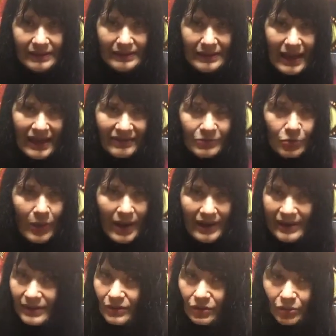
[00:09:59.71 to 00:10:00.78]
live
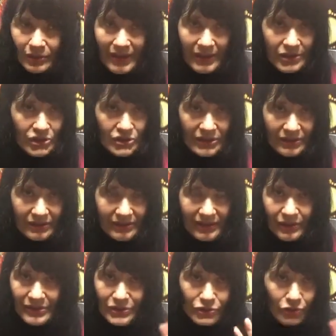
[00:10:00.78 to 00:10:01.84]
wire connection.
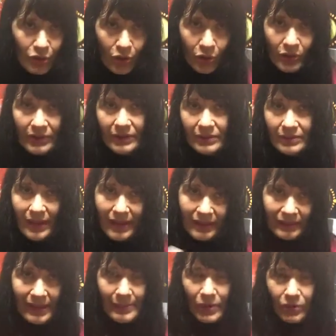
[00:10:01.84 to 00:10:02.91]
There is no
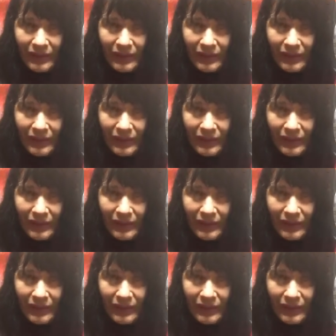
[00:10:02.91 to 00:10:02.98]
I'm